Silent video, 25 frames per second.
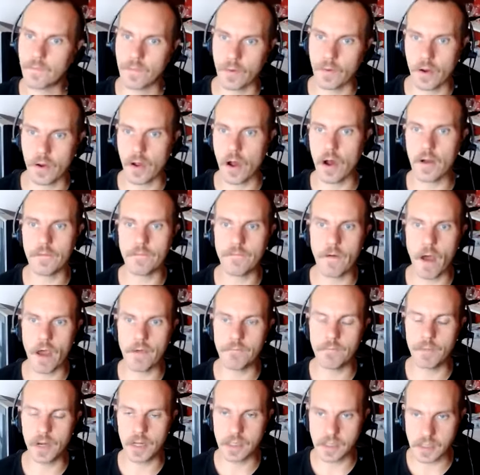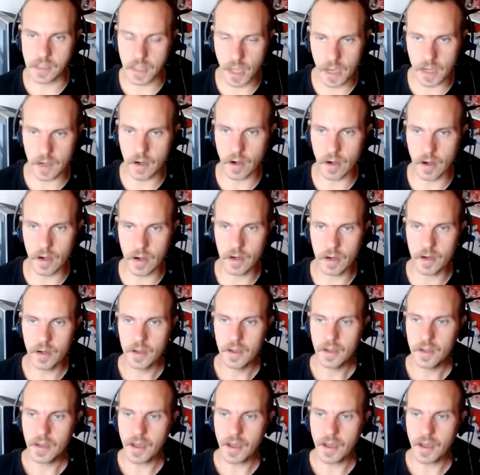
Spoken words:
forgot 5 minutes later.